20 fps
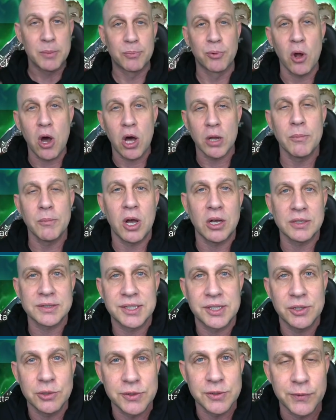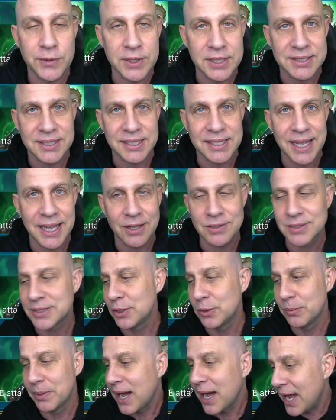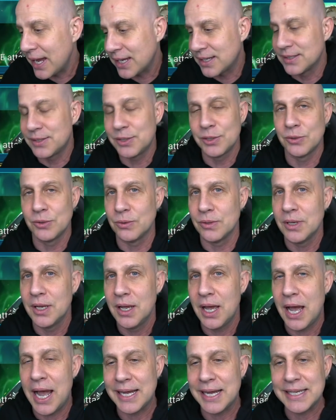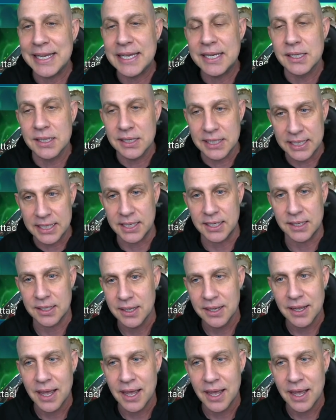Broadmaw's huge for this account too, but Hyah-Khatun, I need a lead.